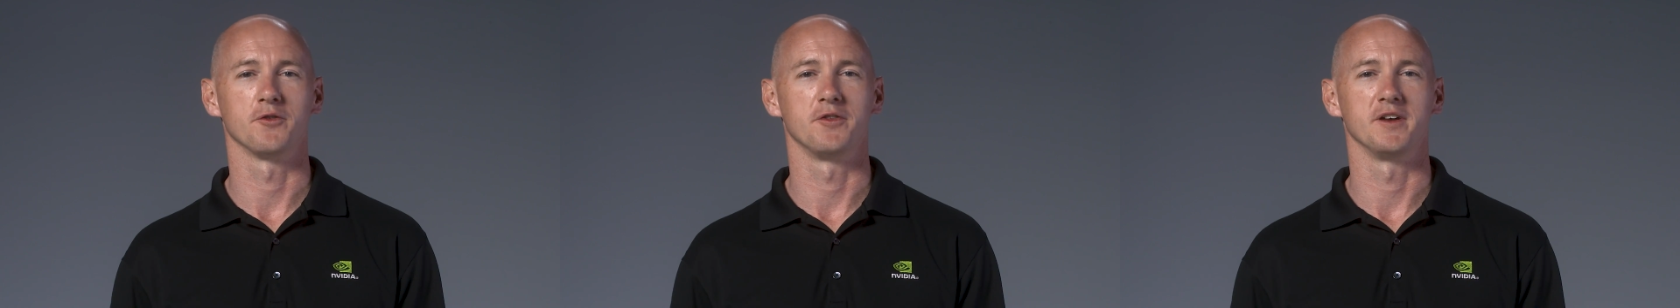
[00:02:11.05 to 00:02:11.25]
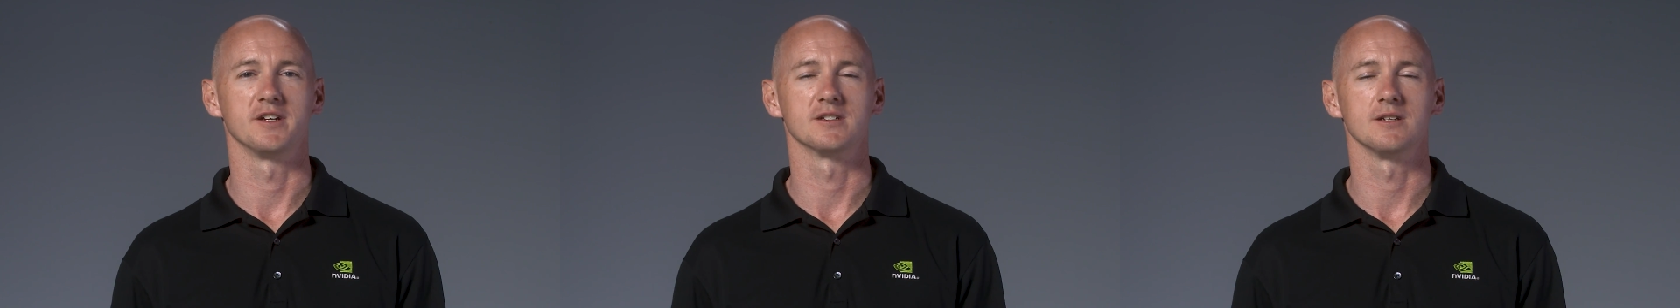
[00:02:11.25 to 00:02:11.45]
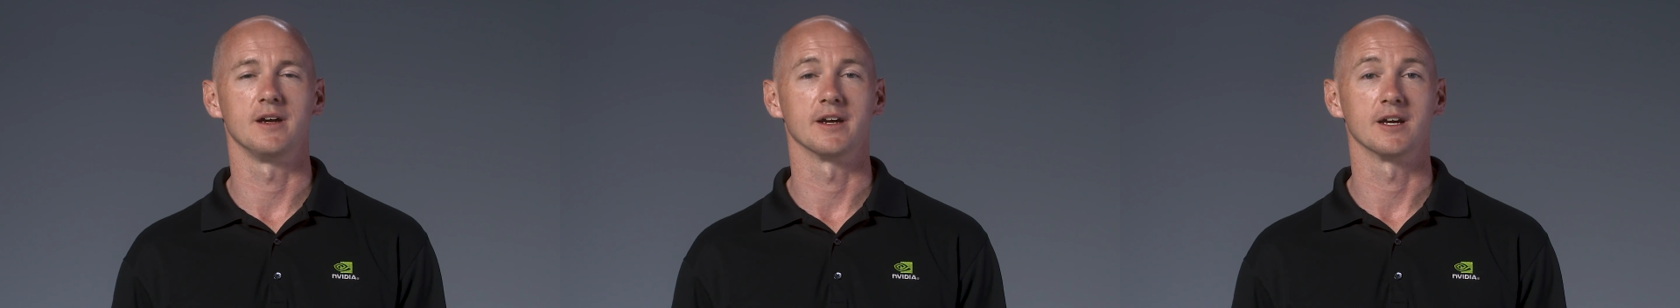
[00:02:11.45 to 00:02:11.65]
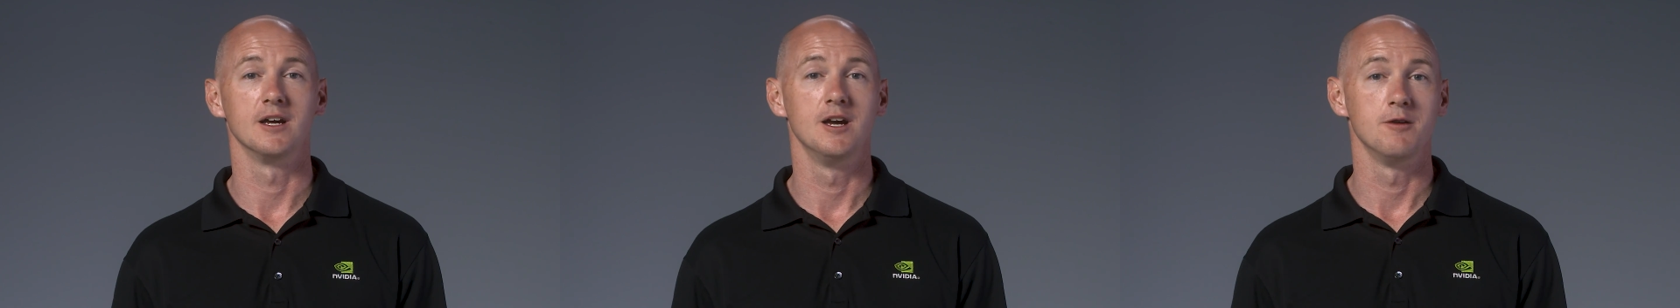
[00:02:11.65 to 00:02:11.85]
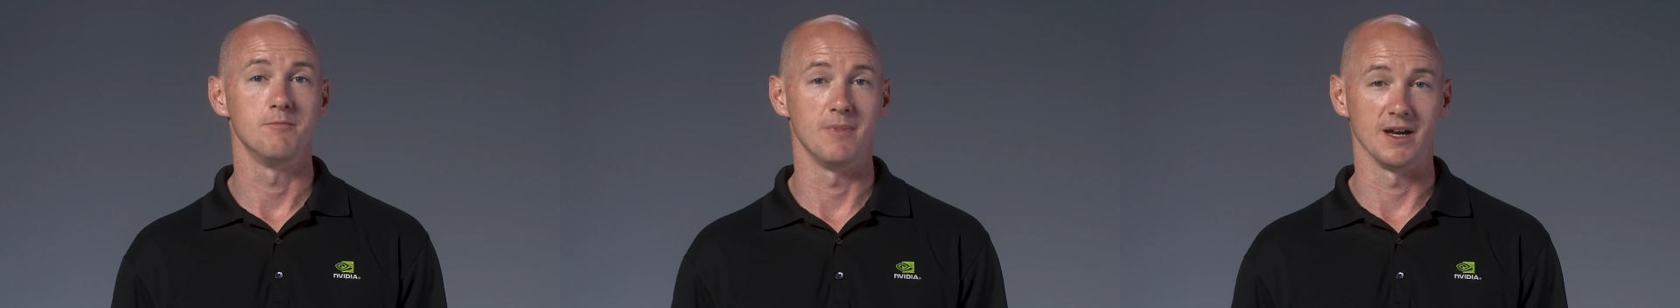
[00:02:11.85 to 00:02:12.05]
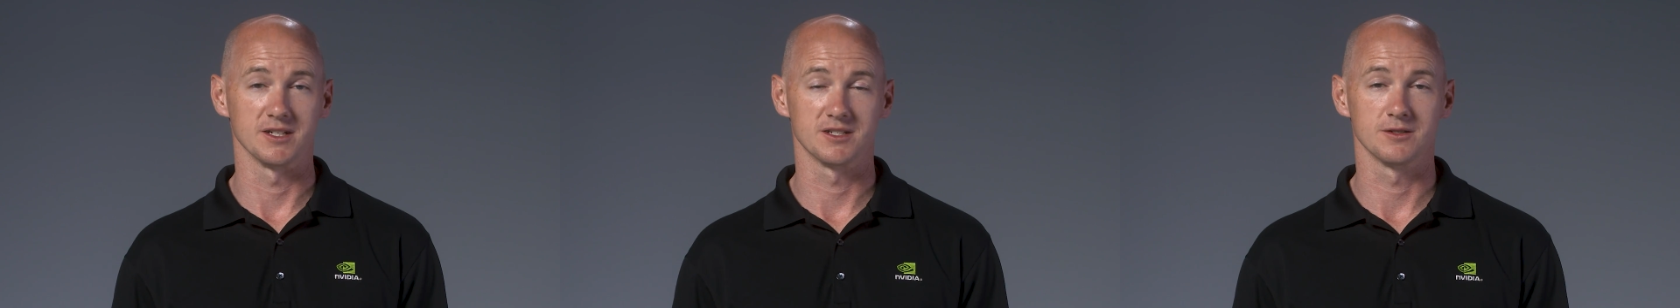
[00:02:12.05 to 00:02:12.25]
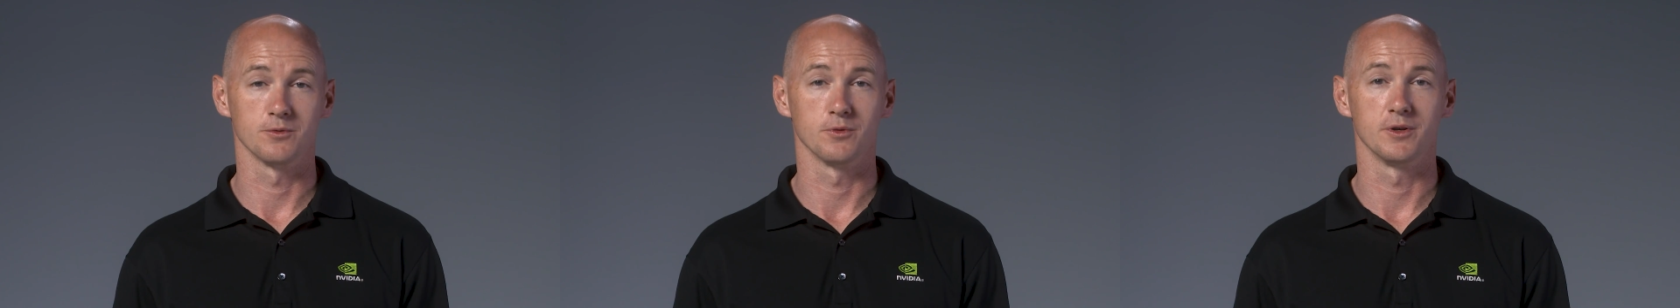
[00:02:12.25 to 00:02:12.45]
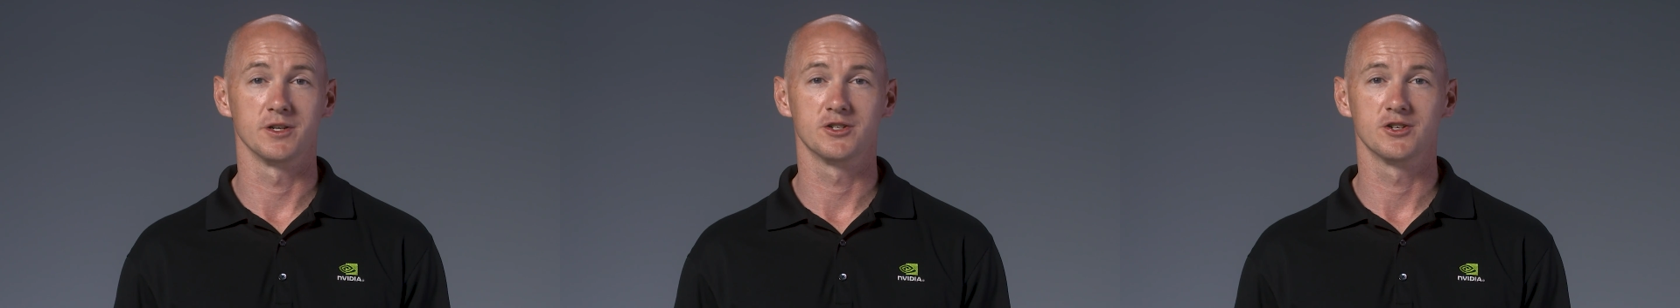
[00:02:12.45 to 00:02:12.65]
things like mass
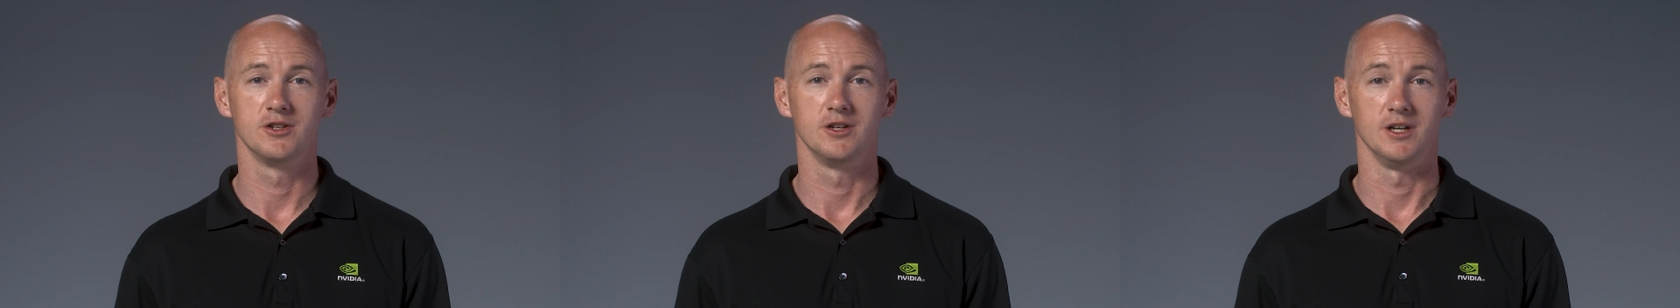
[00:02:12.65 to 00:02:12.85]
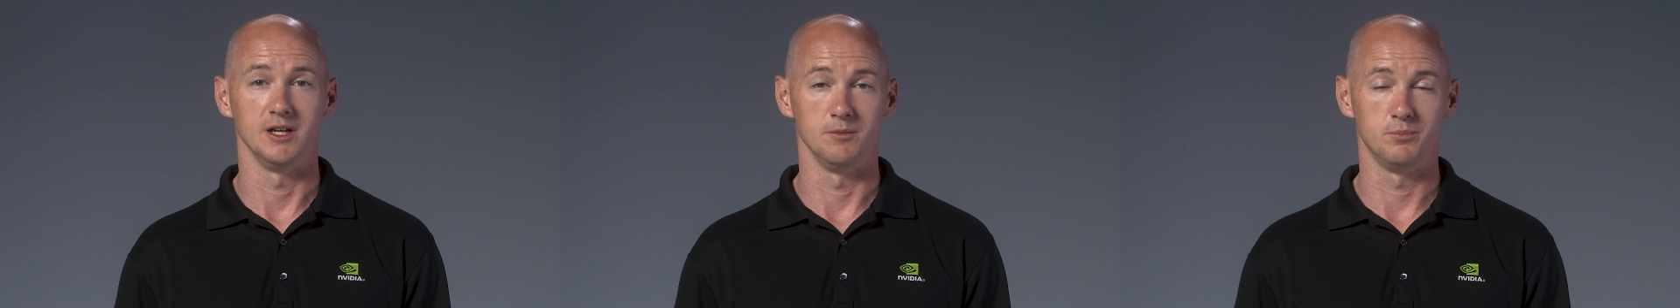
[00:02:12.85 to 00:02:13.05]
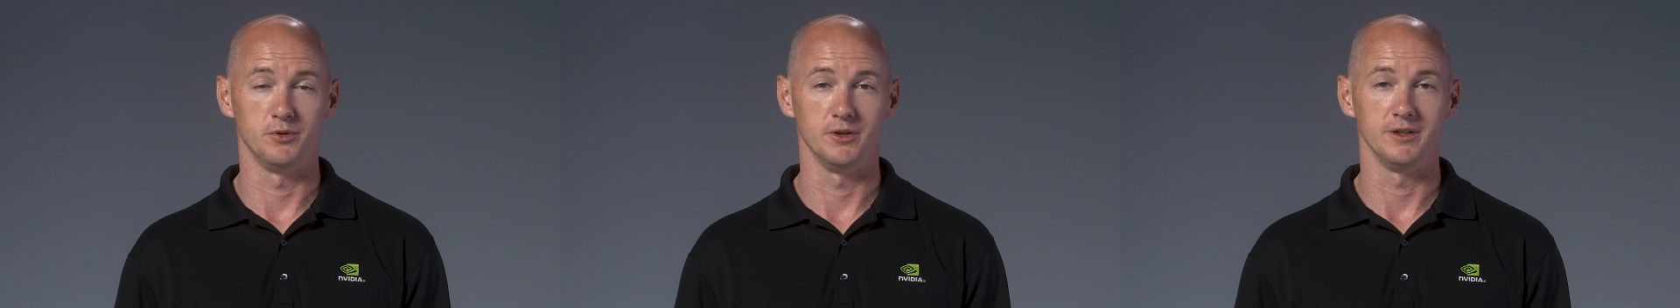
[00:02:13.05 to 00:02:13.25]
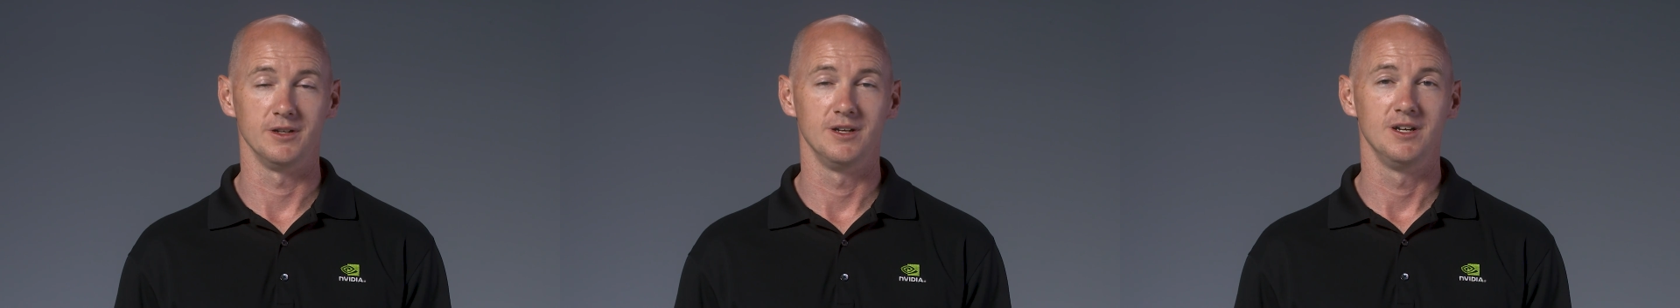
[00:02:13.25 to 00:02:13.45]
storage, input,